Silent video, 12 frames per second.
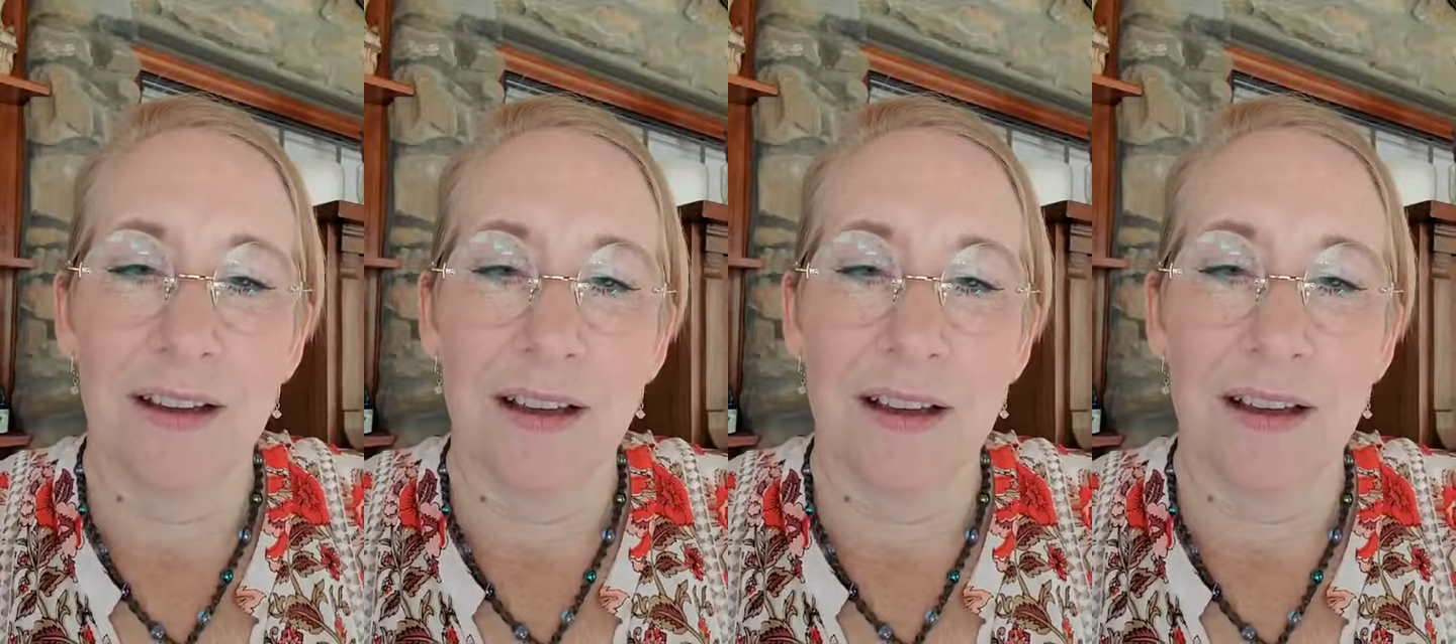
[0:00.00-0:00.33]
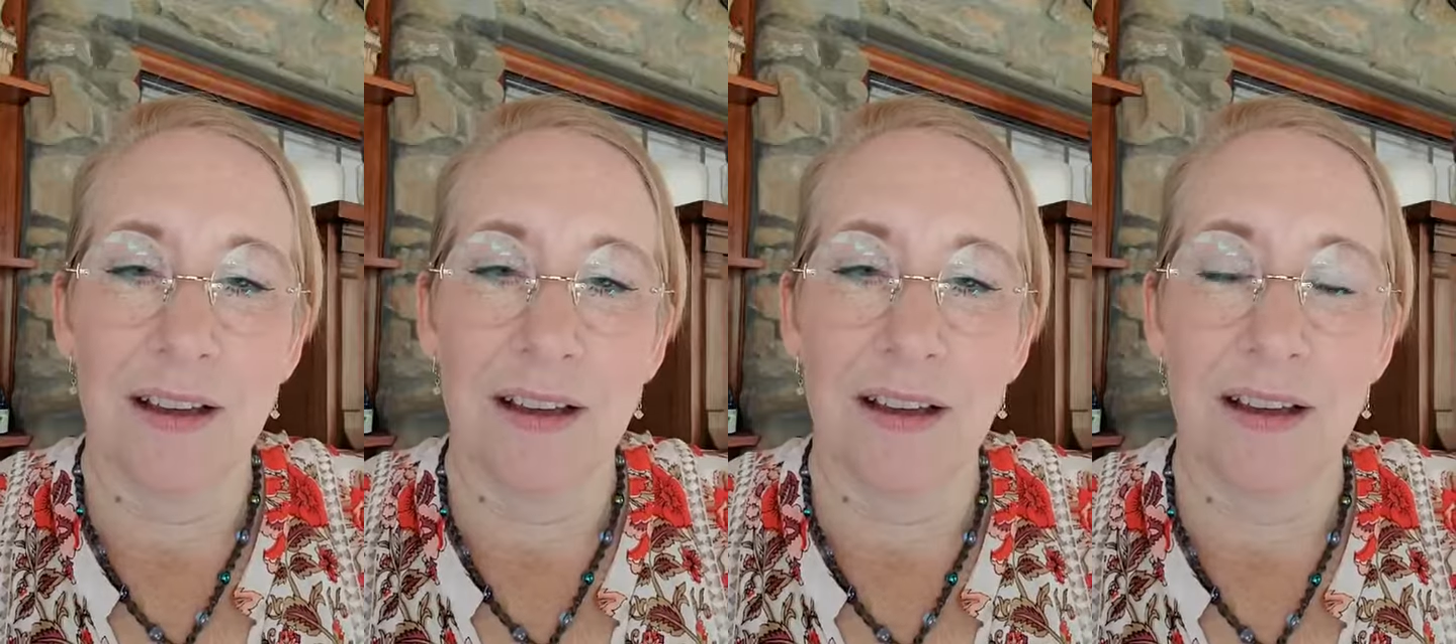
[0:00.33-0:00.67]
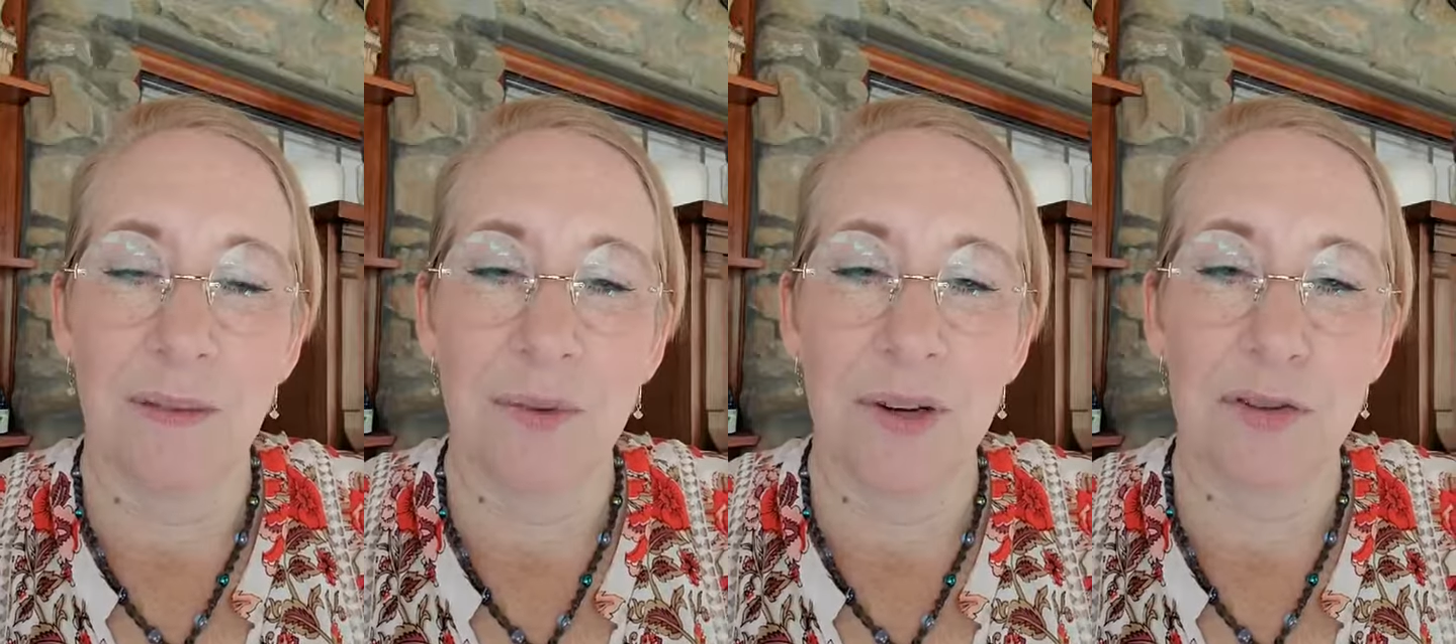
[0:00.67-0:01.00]

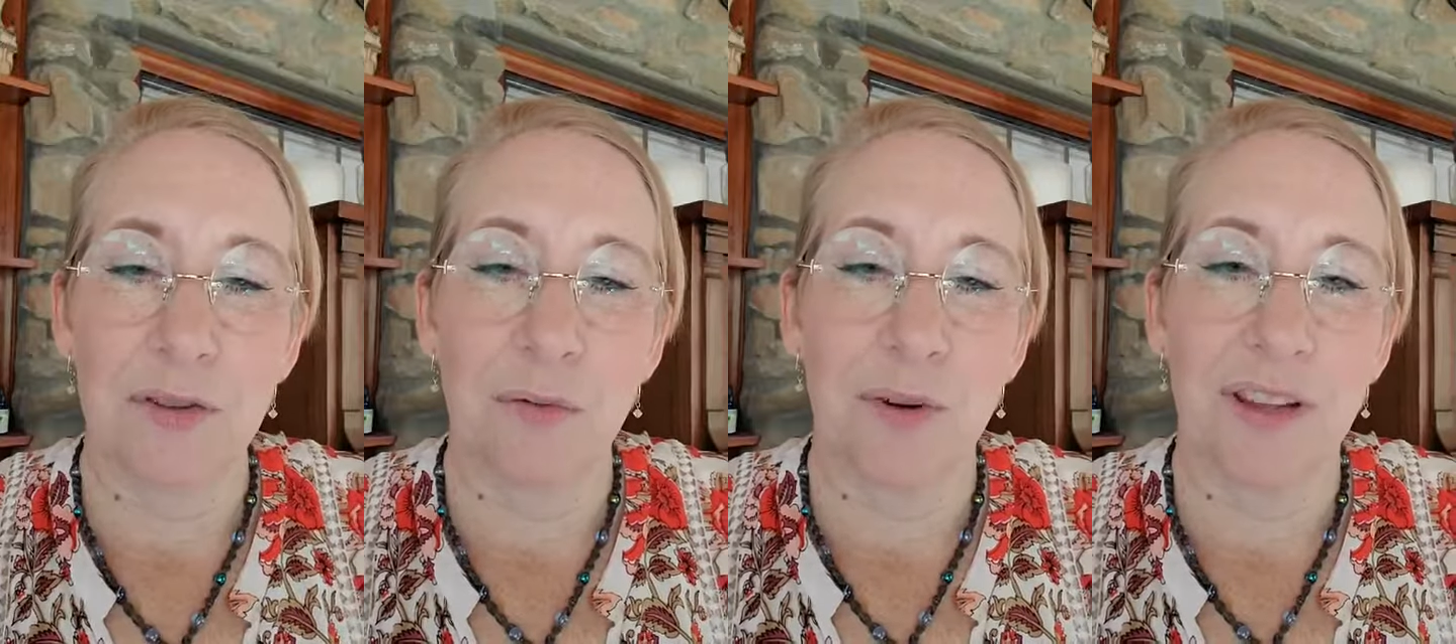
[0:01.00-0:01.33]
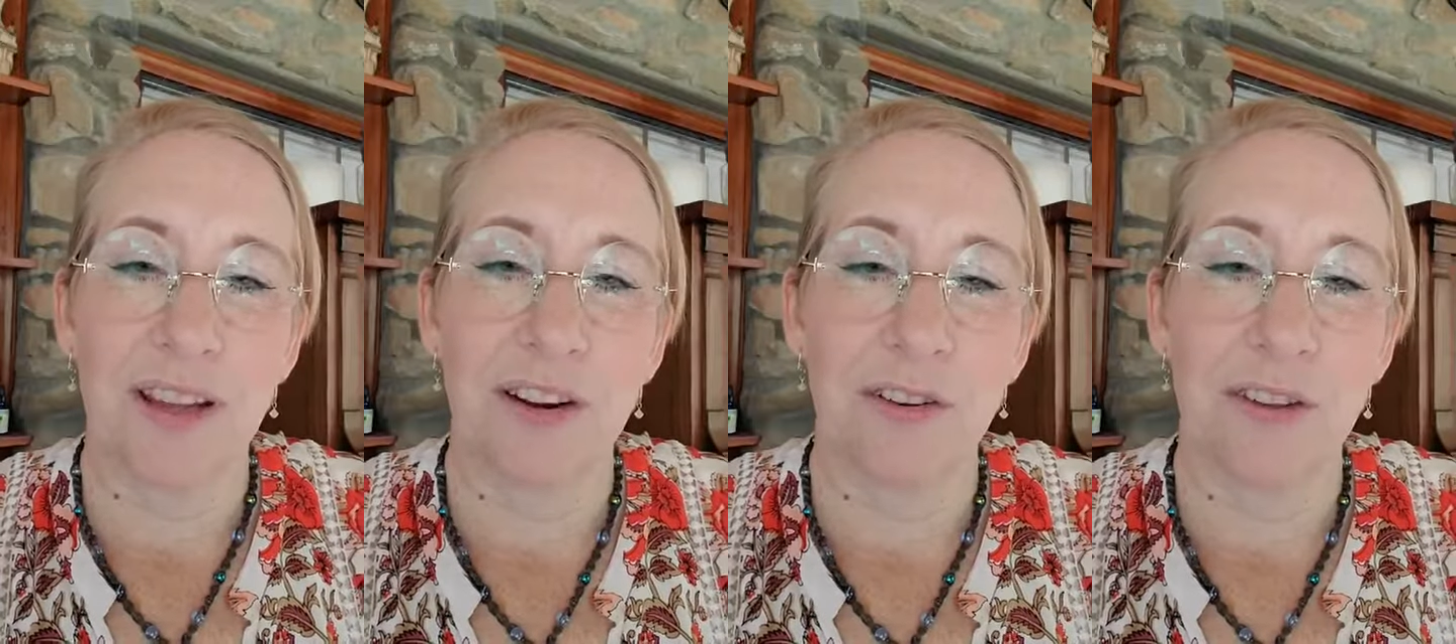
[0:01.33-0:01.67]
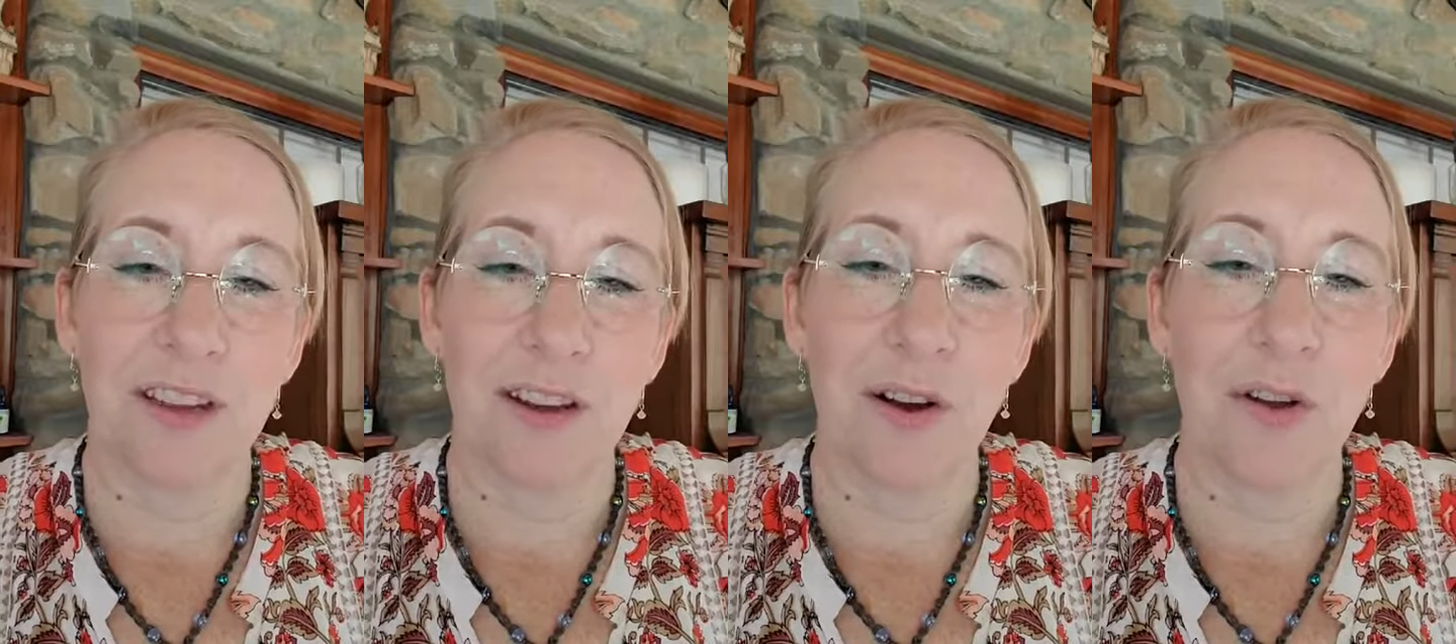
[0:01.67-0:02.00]
I'm not sure where the hair
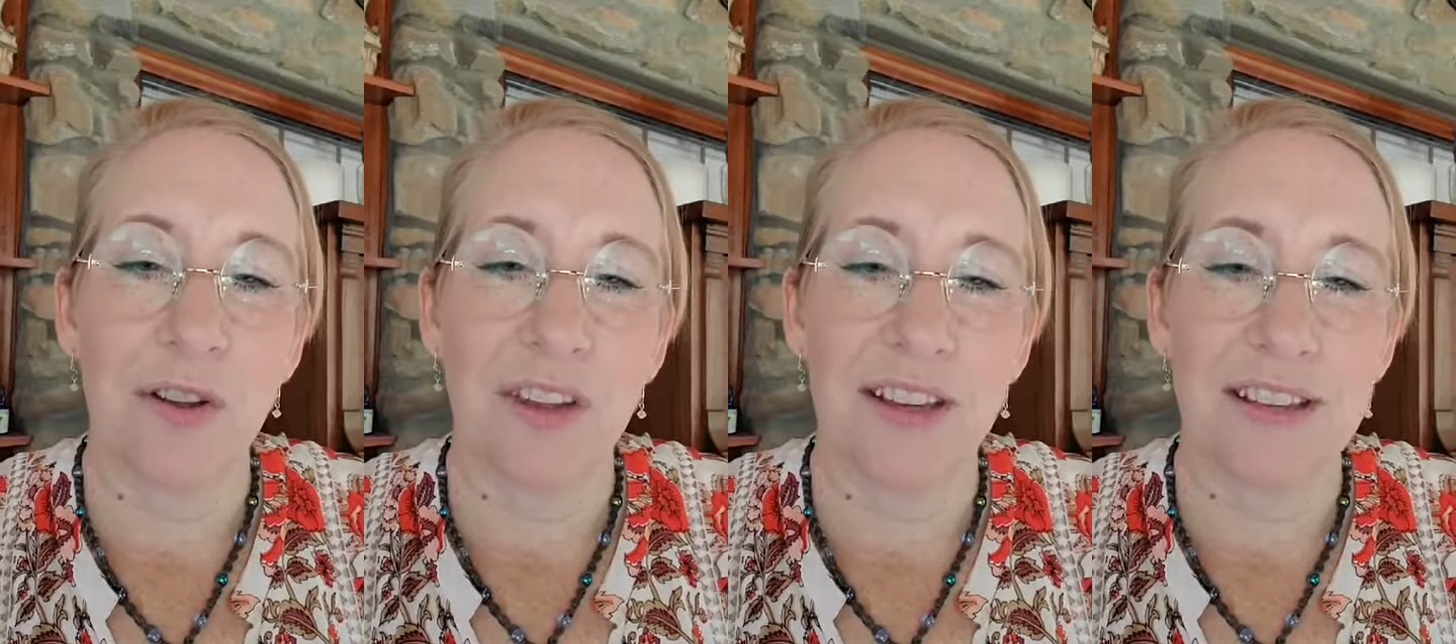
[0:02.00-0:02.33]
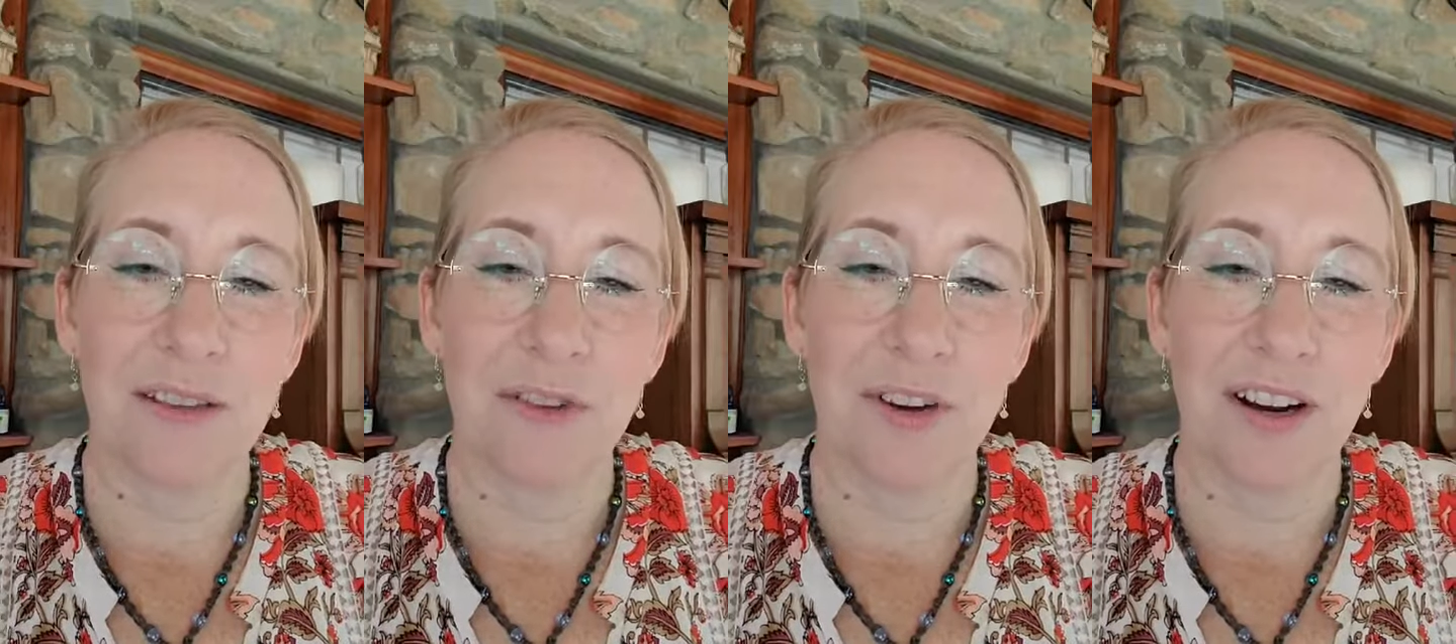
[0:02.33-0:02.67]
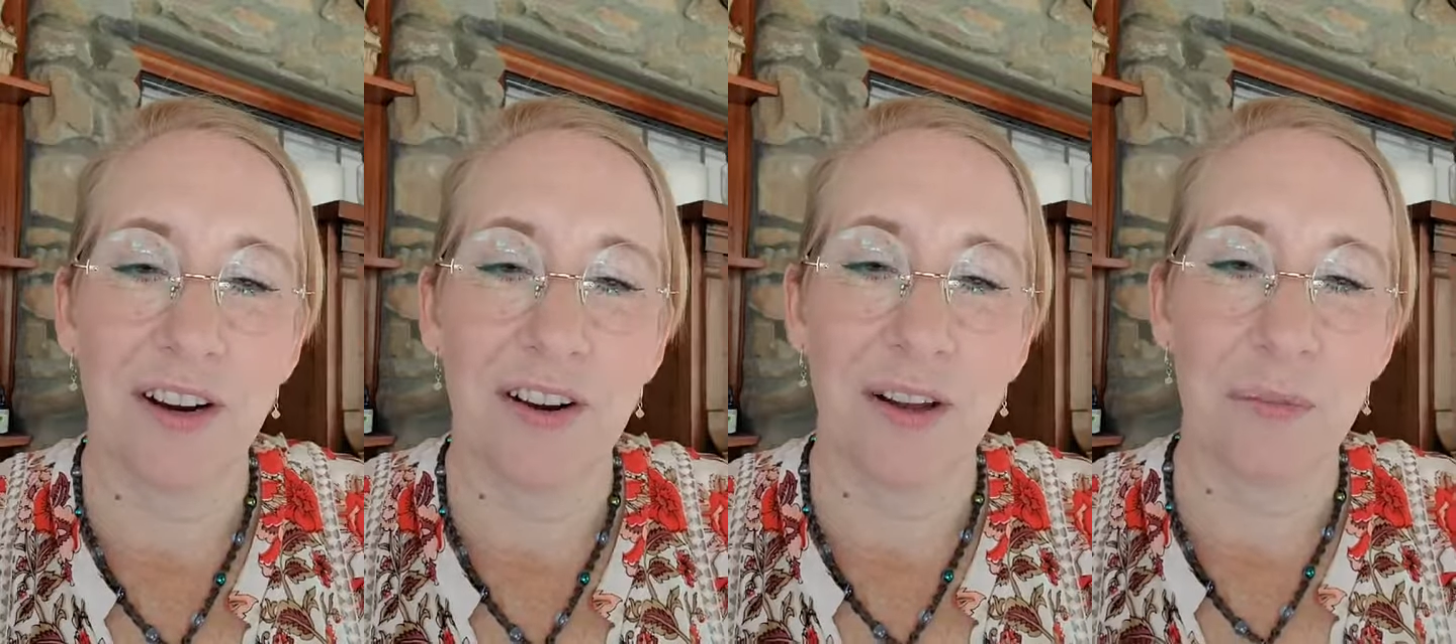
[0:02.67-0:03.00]
thing. Oh, you like to have your
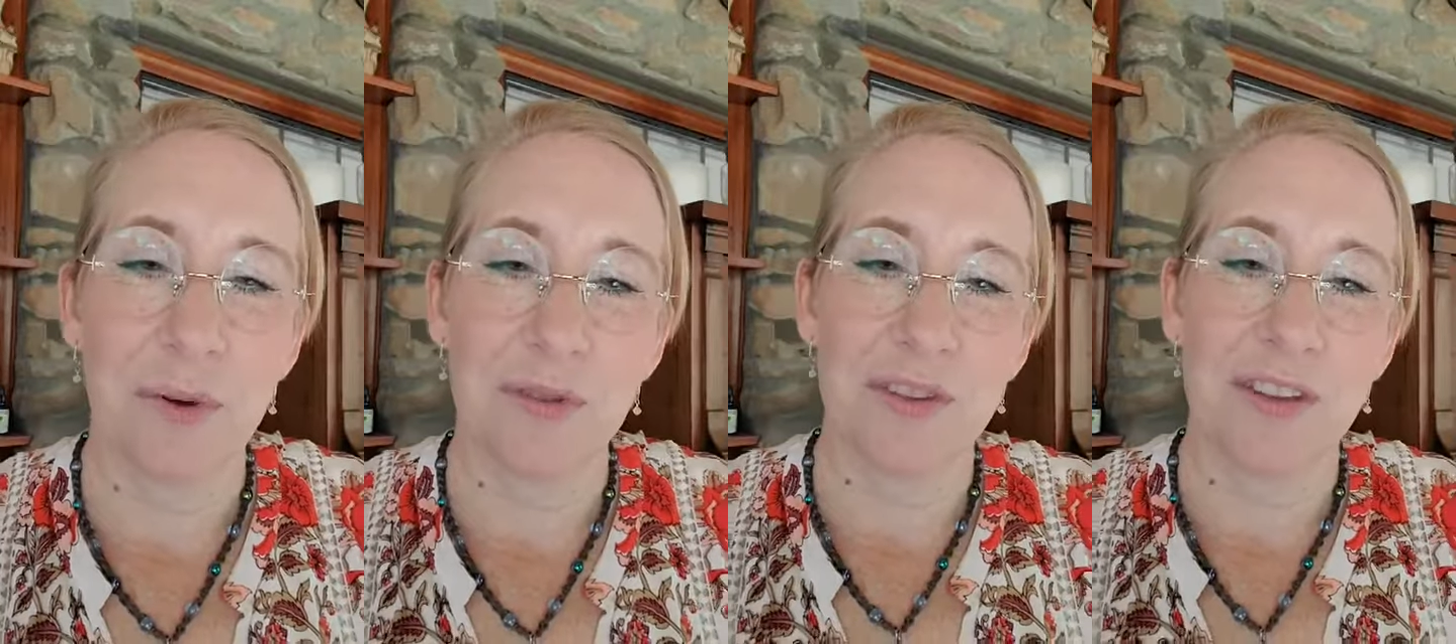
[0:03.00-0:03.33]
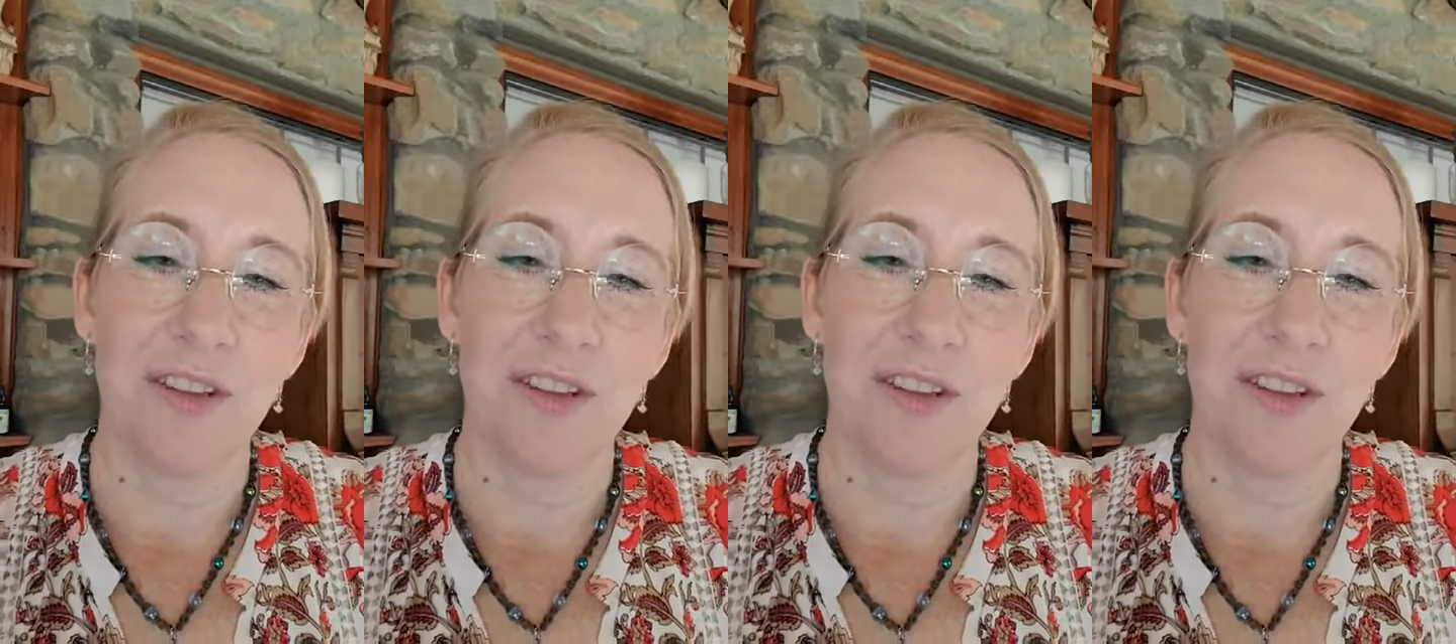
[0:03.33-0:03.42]
hair down mostly.